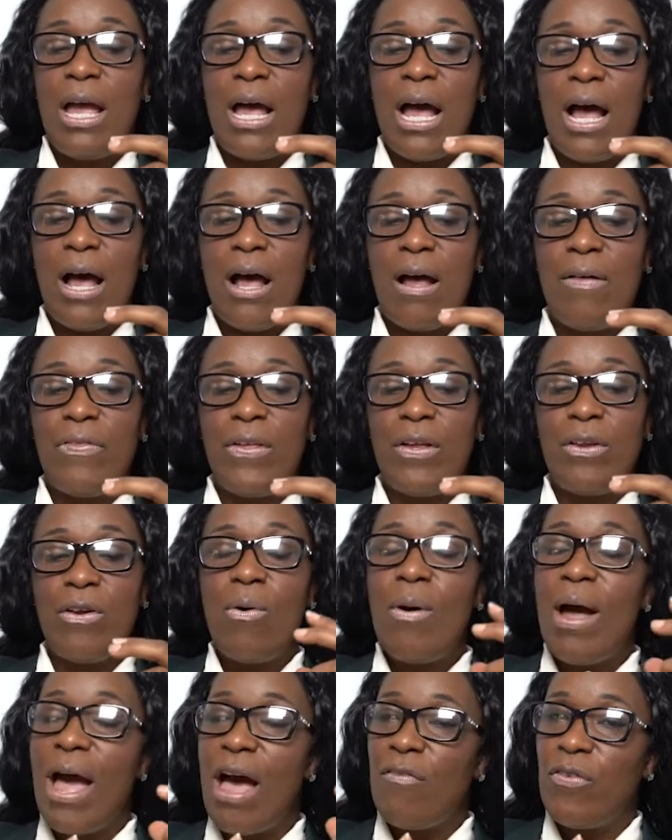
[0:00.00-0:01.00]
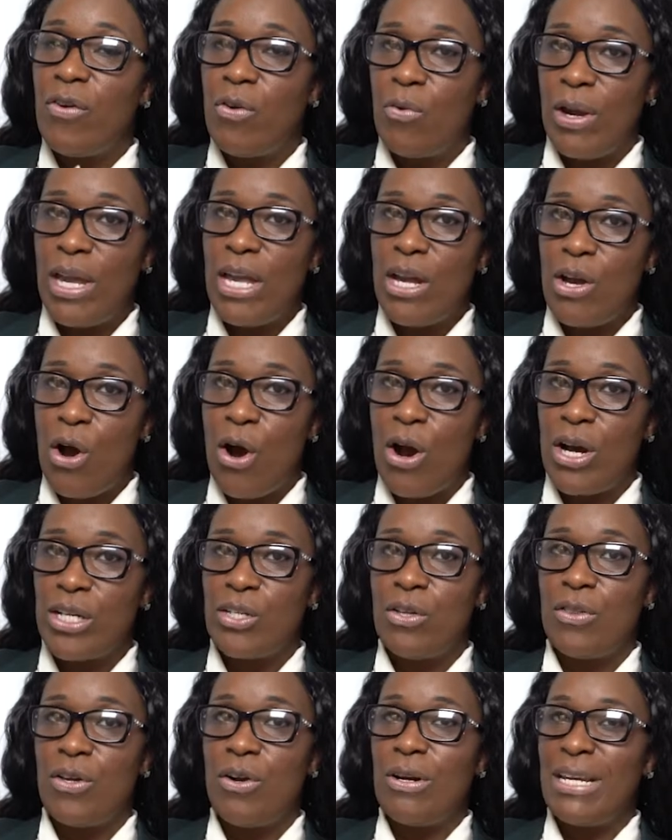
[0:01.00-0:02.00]
They don't have green cards,
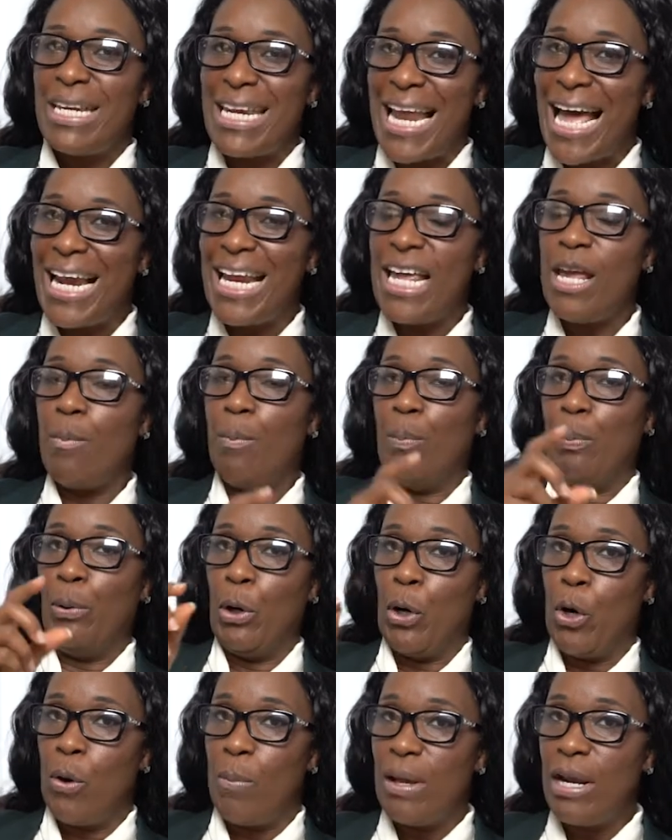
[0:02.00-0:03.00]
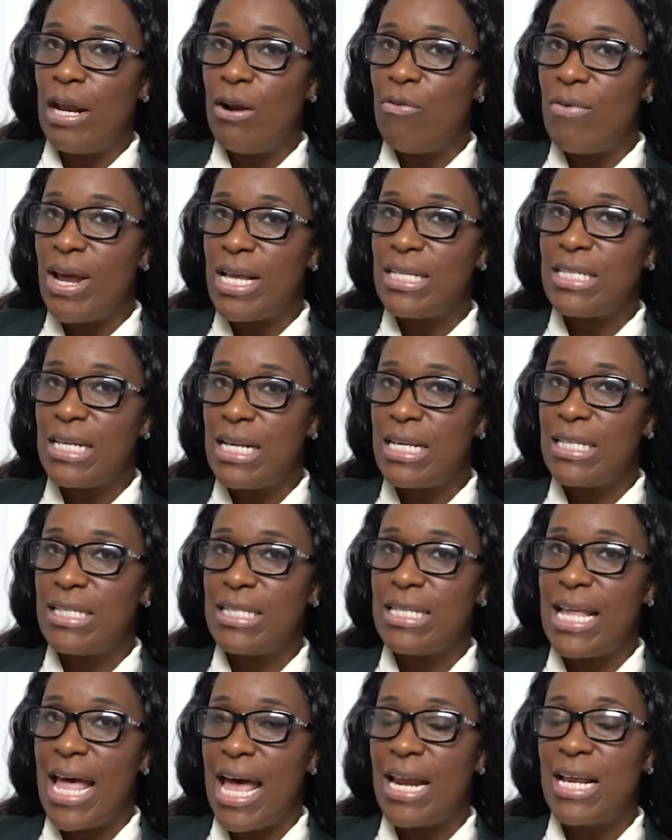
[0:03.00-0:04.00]
so they're not in permanent resident
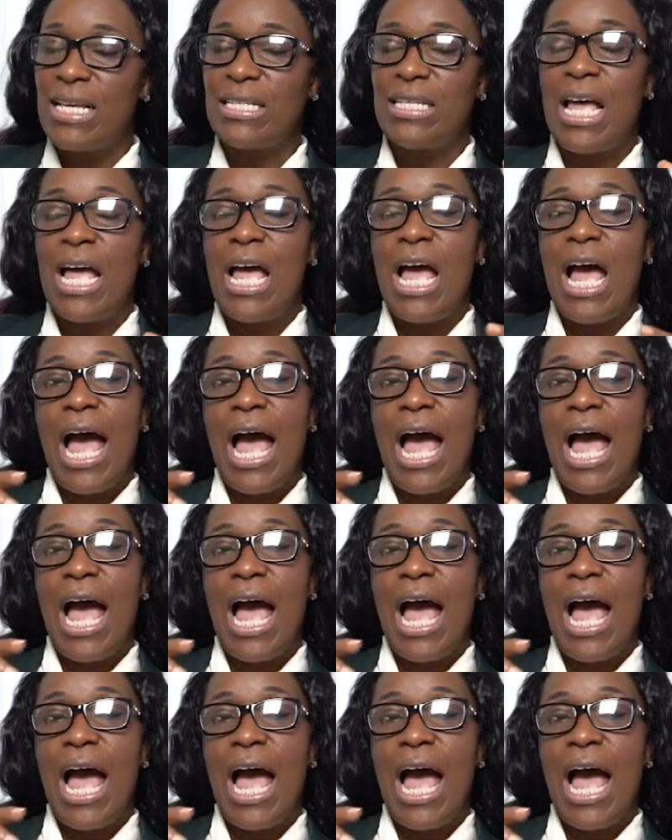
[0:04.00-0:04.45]
status.